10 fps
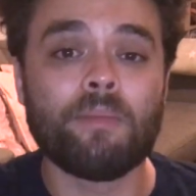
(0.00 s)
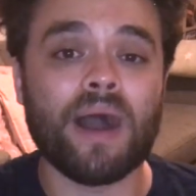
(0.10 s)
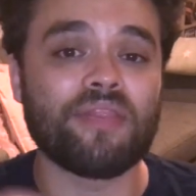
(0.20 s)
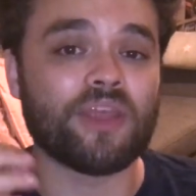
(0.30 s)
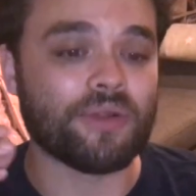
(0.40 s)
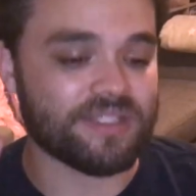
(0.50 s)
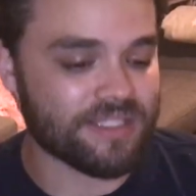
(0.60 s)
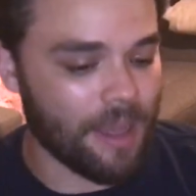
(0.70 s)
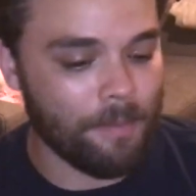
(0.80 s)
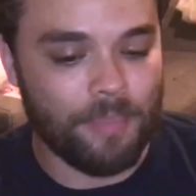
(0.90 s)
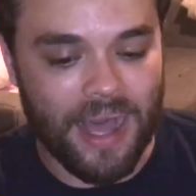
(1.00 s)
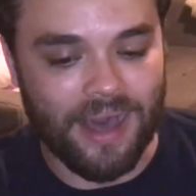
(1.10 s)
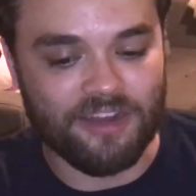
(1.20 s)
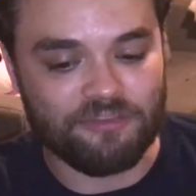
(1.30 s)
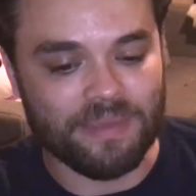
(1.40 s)
But there is some
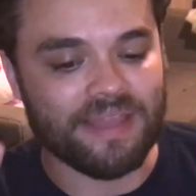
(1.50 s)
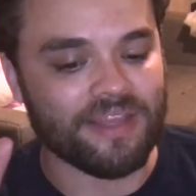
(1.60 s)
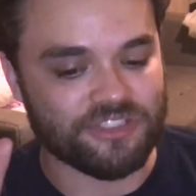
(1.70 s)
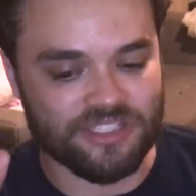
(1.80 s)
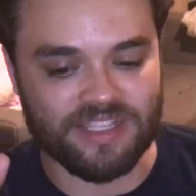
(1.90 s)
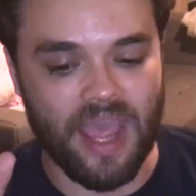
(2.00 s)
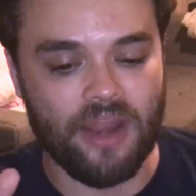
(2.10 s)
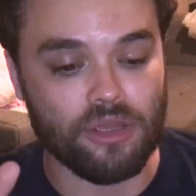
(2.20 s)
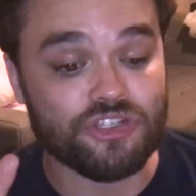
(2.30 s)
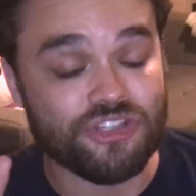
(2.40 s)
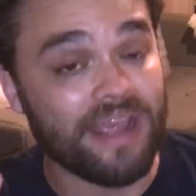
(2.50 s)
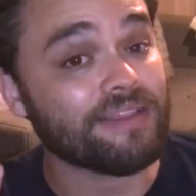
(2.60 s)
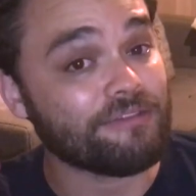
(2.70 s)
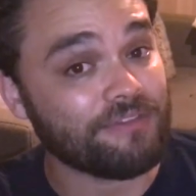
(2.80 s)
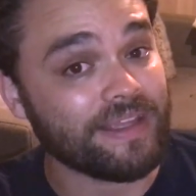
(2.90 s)
part of me that just cannot
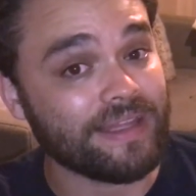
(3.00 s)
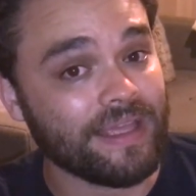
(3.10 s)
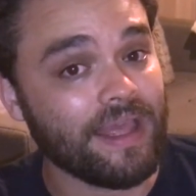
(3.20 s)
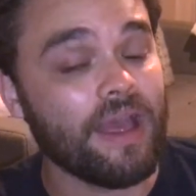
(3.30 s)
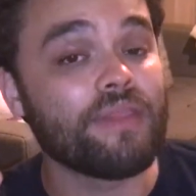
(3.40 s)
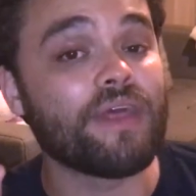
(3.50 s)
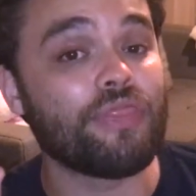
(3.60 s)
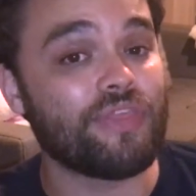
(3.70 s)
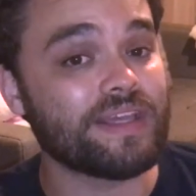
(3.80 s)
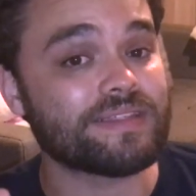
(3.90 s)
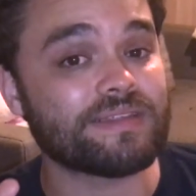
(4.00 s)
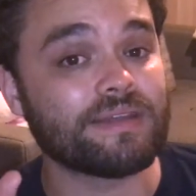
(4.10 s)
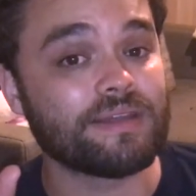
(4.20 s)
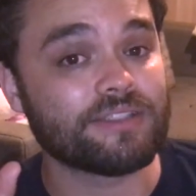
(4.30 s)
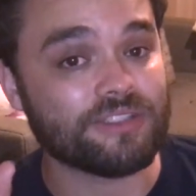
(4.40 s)
shake the feeling that this
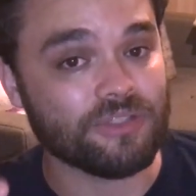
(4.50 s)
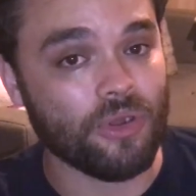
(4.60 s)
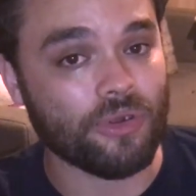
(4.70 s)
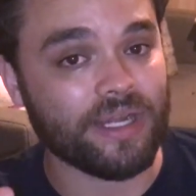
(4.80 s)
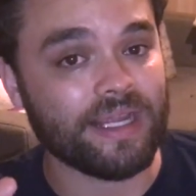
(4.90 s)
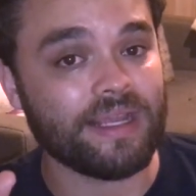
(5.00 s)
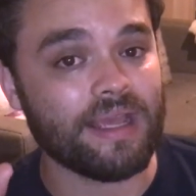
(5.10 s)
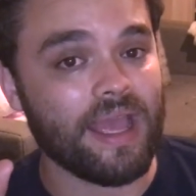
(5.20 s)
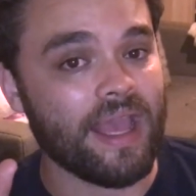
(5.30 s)
story